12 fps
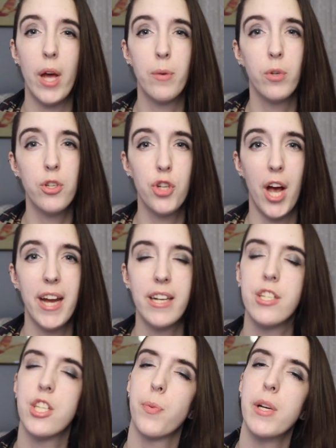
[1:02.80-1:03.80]
redwood
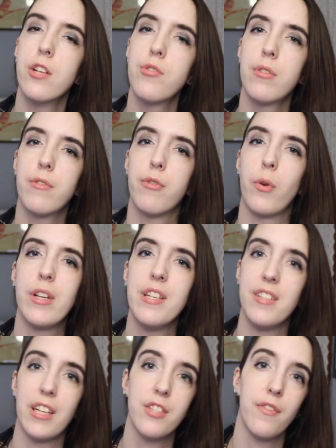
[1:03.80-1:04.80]
giant is
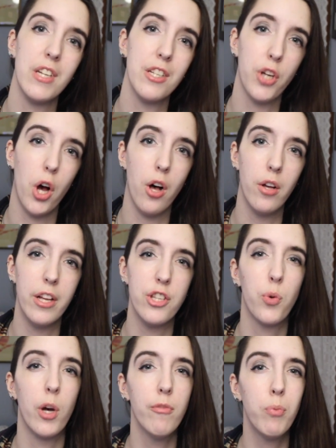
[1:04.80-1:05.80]
346 feet tall
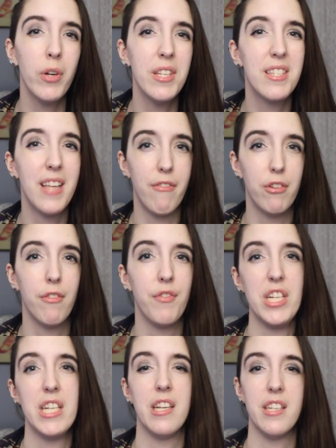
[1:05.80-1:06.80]
and 12.7
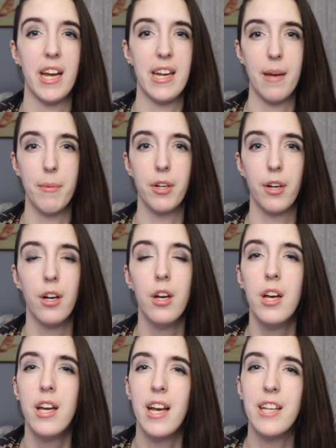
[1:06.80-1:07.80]
feet in diameter.
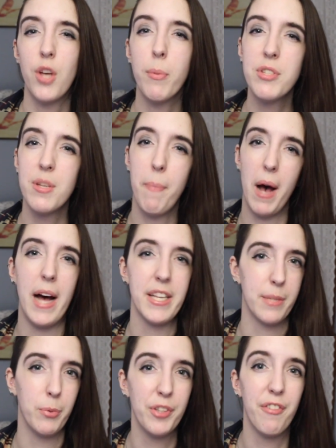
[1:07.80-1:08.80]
It's almost
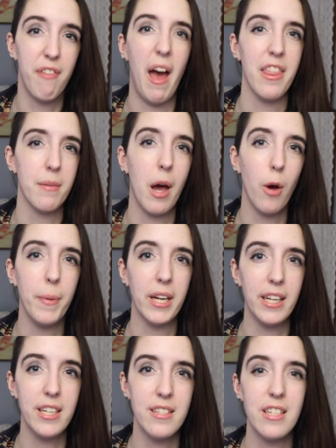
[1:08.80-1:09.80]
impossible to fathom how
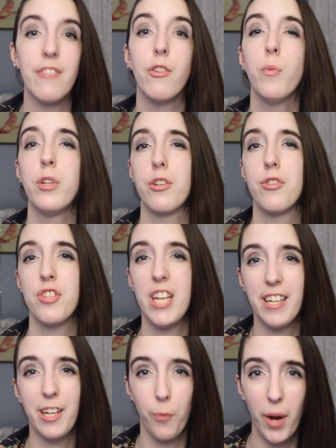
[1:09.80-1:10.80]
big it is even when you're
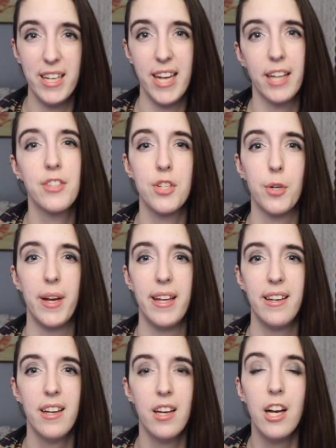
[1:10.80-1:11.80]
standing right next to
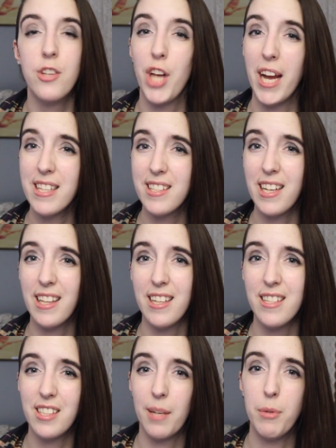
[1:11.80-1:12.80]
it. Giants like
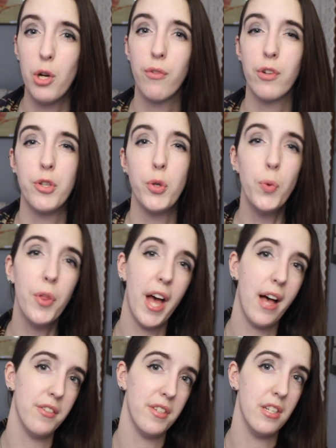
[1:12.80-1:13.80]
this can be over
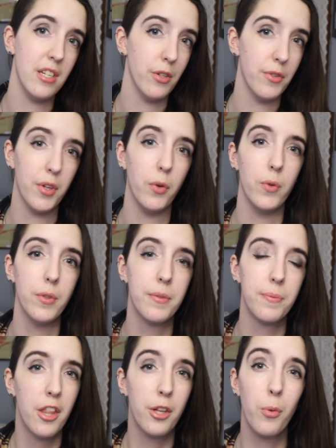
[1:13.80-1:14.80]
2,000 years
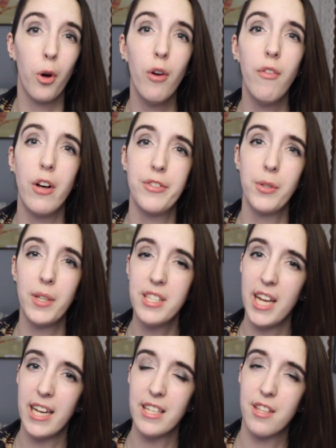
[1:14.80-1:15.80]
old. The grove also
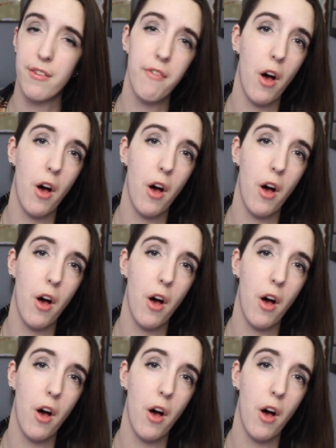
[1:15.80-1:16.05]
contains the